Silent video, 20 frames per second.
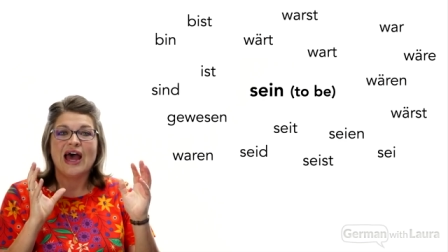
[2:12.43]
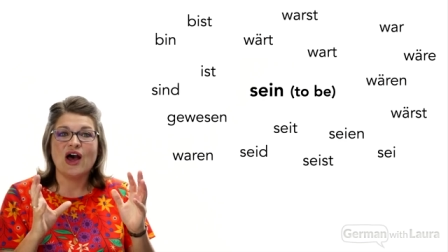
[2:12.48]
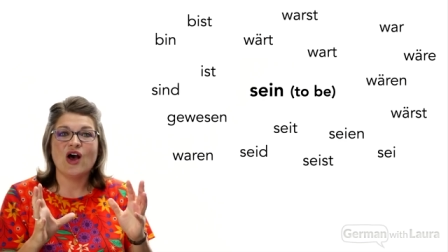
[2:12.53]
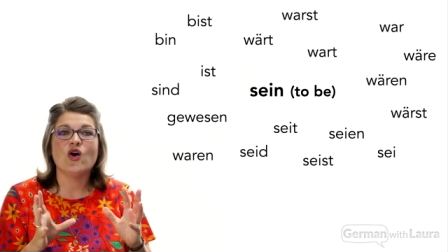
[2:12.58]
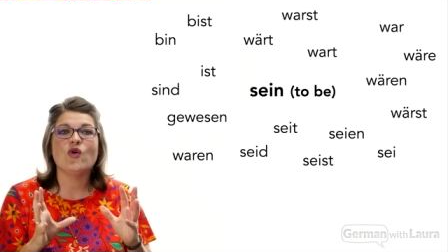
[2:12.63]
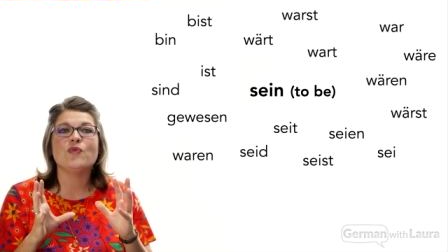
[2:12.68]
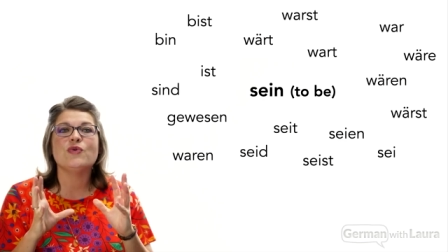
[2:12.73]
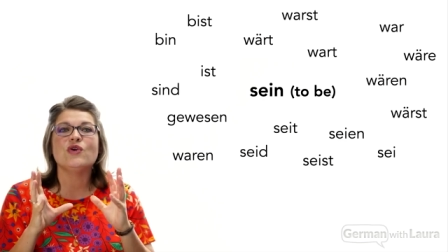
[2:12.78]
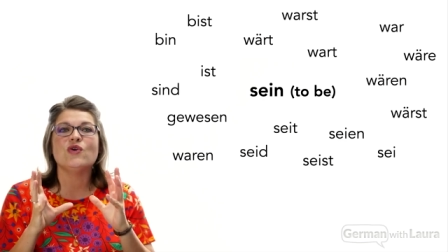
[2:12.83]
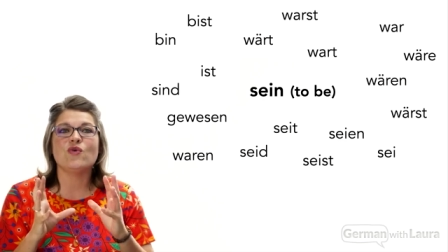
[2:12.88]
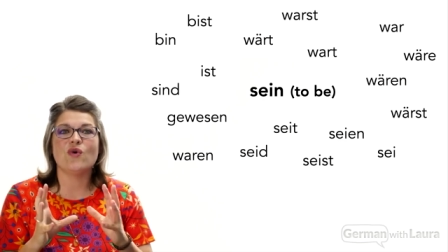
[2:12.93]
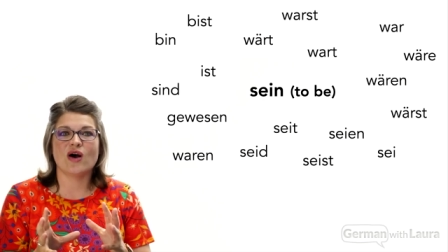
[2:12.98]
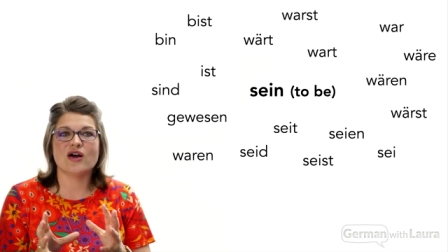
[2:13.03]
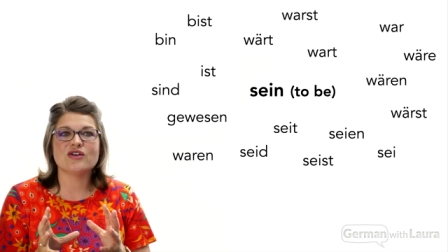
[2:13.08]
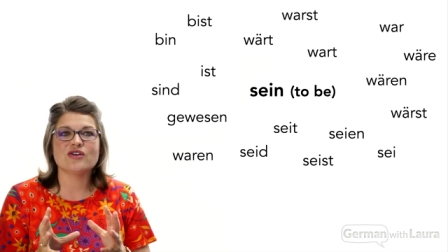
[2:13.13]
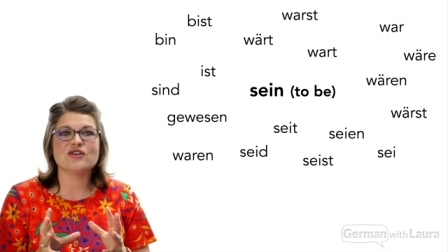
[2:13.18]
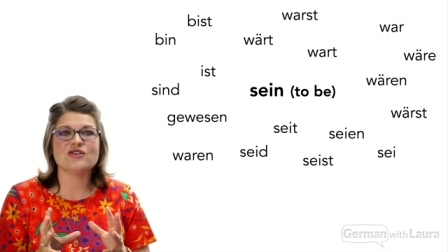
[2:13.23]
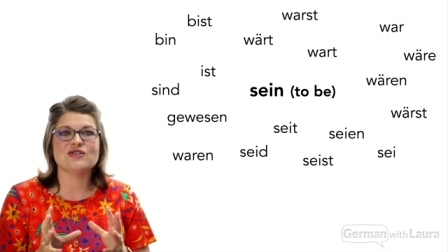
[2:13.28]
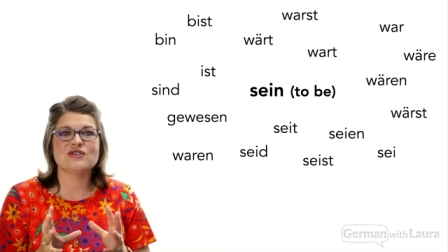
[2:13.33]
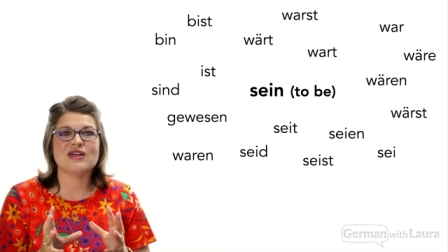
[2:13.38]
help you
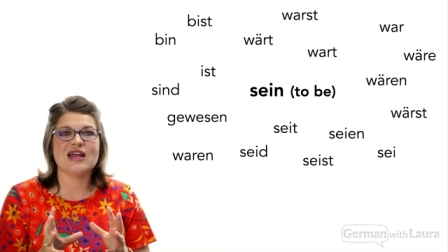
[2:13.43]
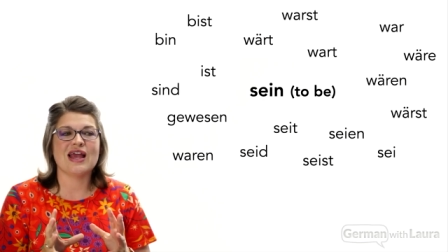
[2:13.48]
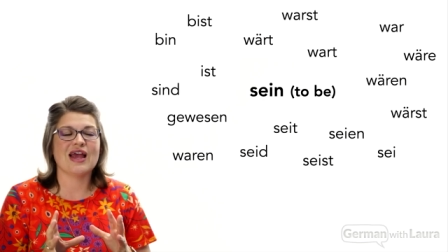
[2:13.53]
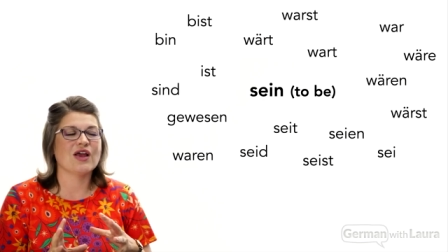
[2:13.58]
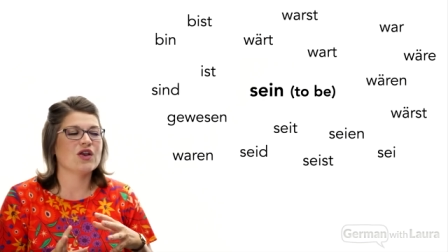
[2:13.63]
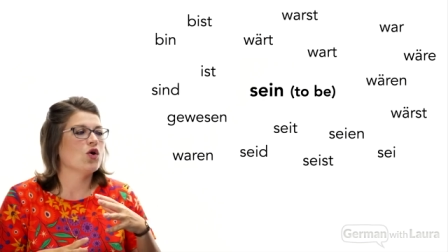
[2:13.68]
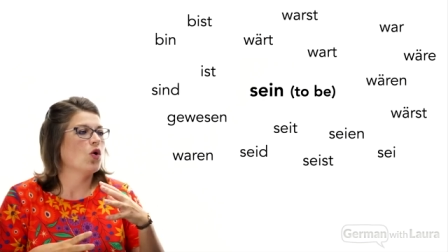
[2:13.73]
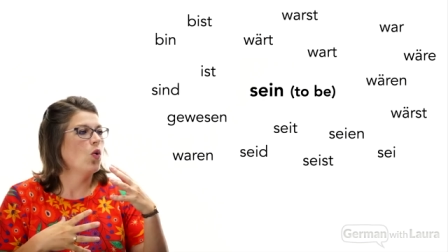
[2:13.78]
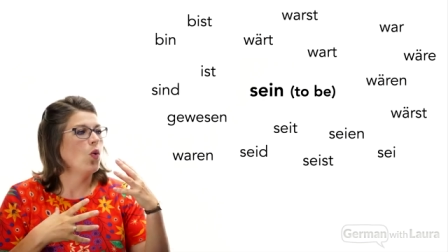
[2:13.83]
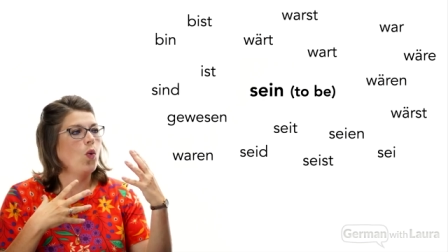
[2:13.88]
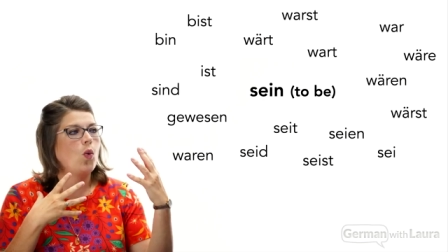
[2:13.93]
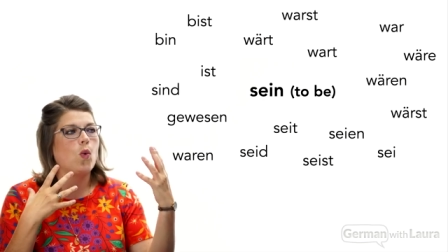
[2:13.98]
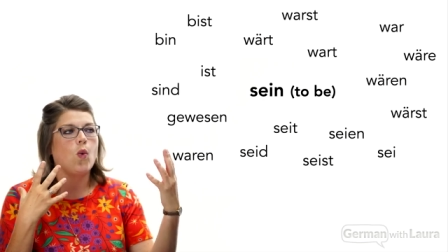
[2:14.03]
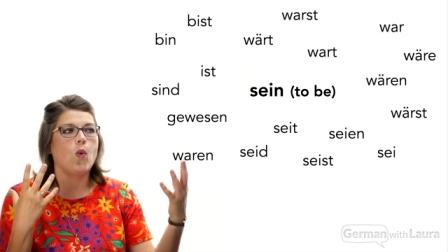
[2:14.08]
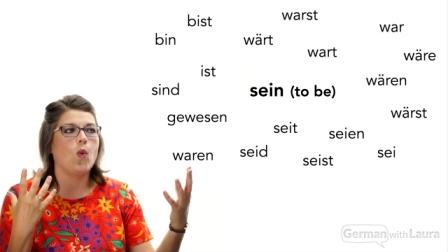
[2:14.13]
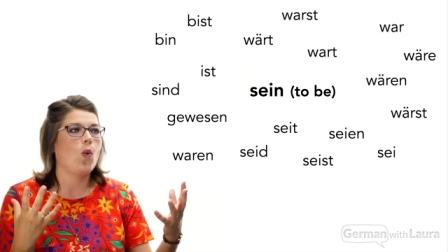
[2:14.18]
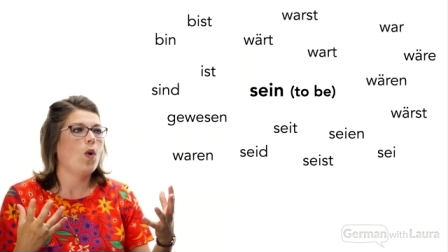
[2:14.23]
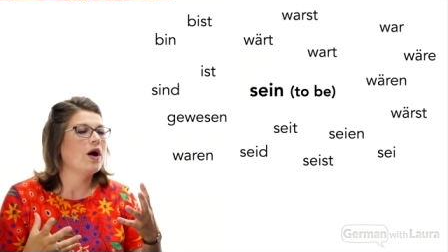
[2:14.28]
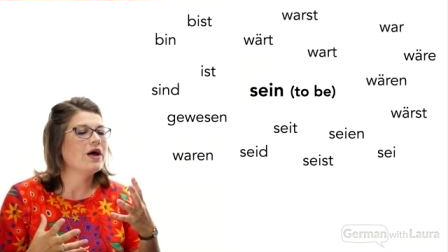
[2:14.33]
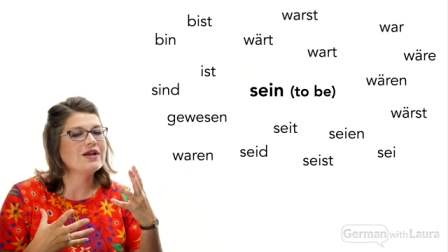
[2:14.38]
understand
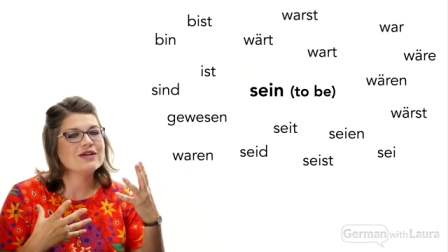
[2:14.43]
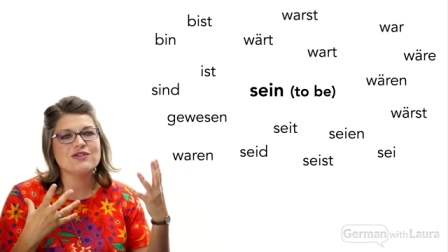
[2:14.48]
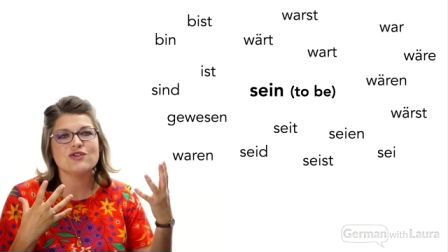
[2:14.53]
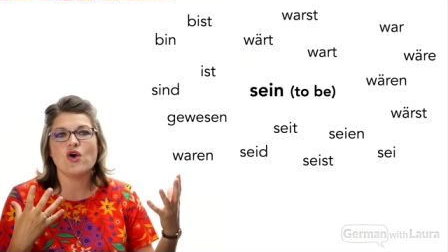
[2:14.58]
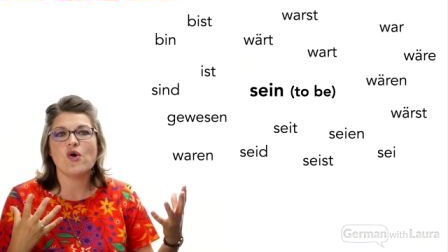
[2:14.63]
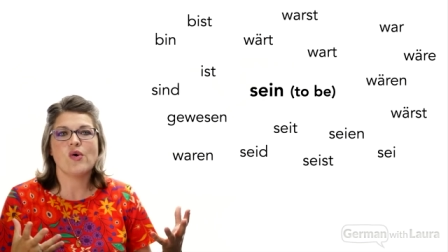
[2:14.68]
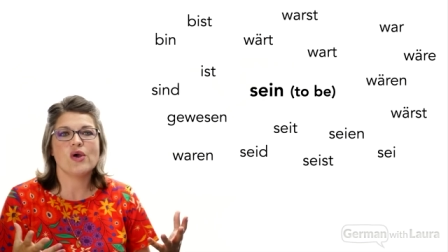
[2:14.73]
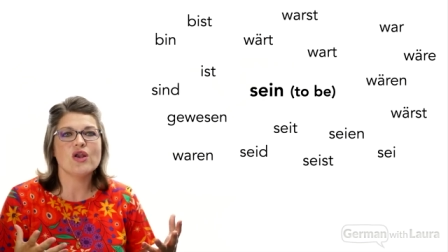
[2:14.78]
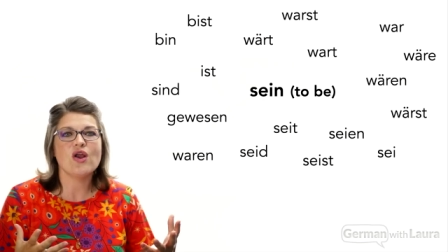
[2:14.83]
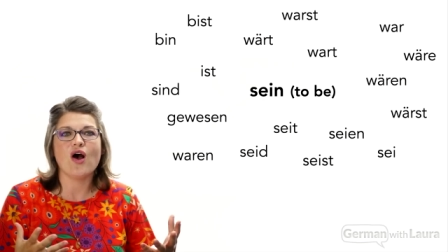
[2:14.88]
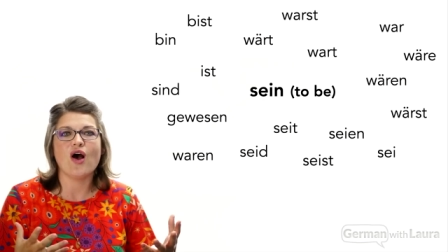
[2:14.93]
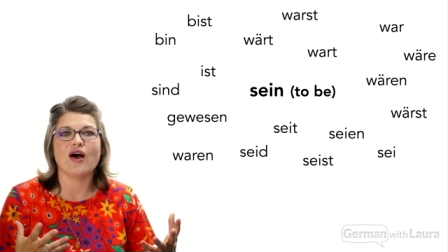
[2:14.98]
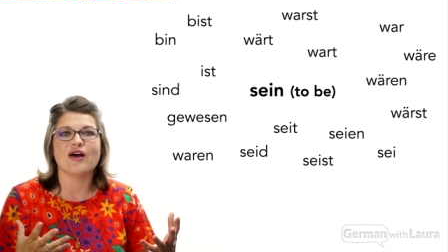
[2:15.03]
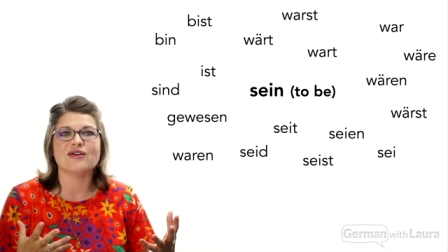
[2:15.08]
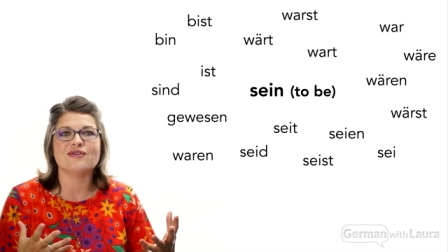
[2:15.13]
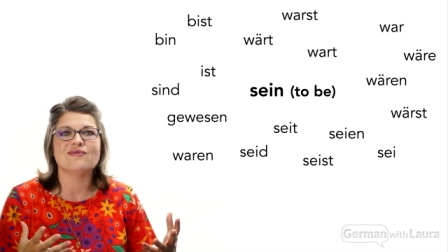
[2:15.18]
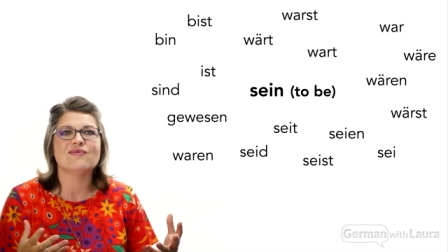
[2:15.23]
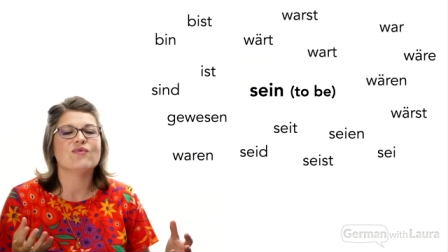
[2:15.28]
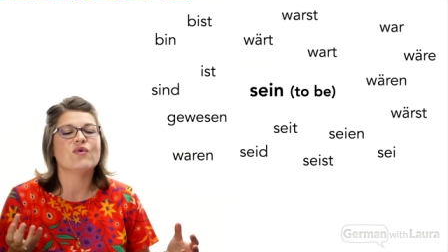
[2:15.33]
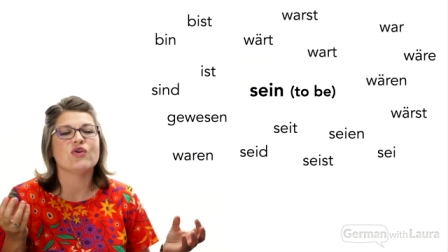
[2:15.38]
what is going on